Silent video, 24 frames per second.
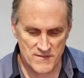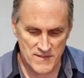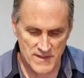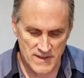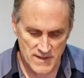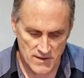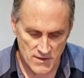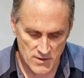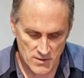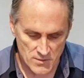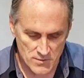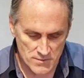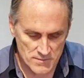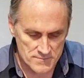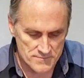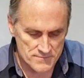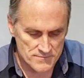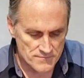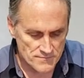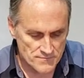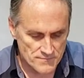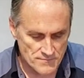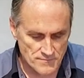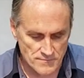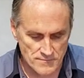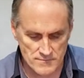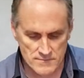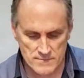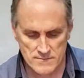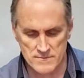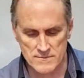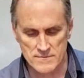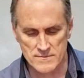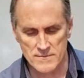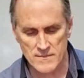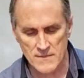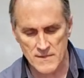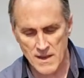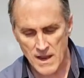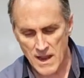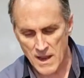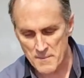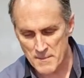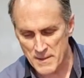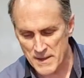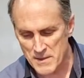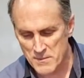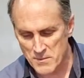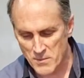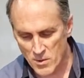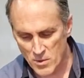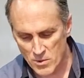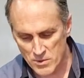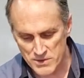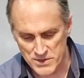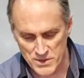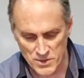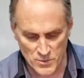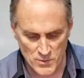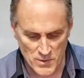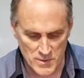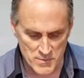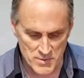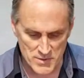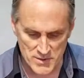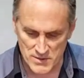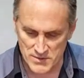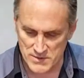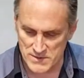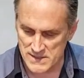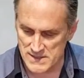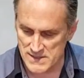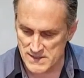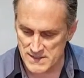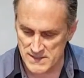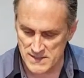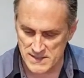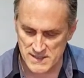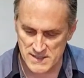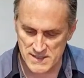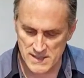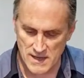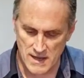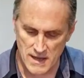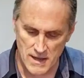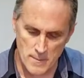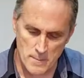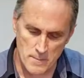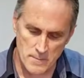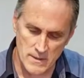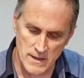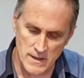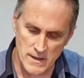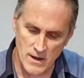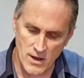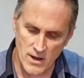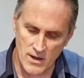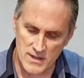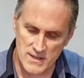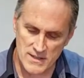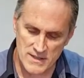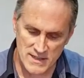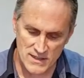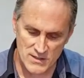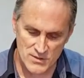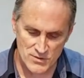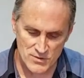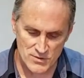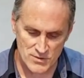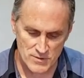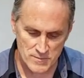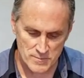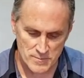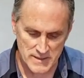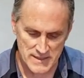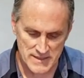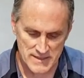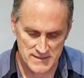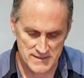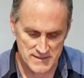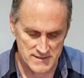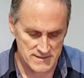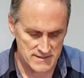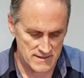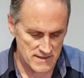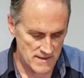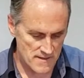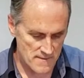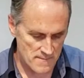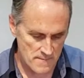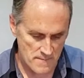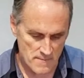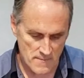video, I made a mold to reproduce this architectural piece.